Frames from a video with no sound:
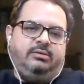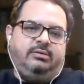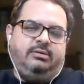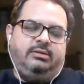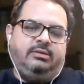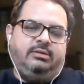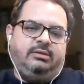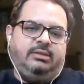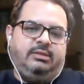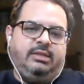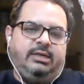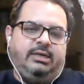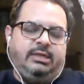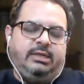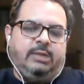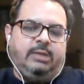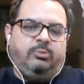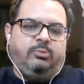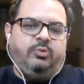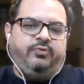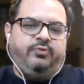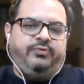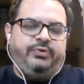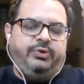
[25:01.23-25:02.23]
That
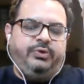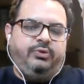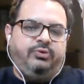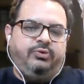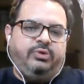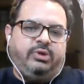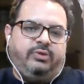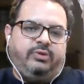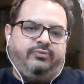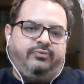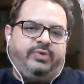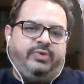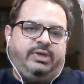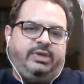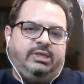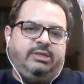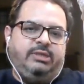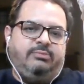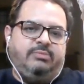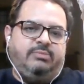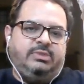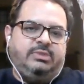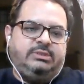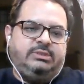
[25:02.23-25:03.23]
demo video conveyed the
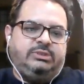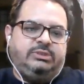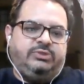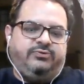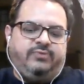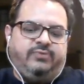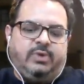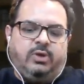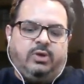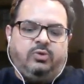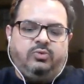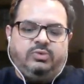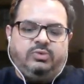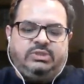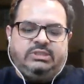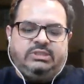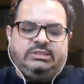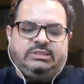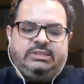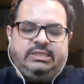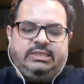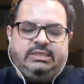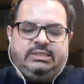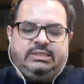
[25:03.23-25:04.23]
message of how
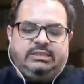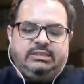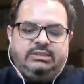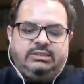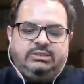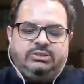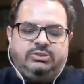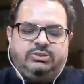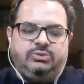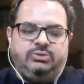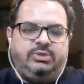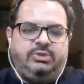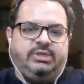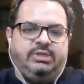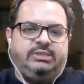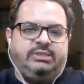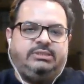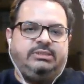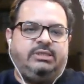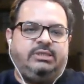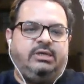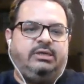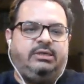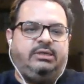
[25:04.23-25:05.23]
easy it is to get
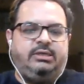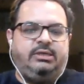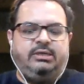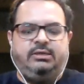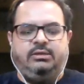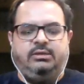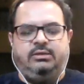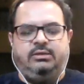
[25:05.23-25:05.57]
started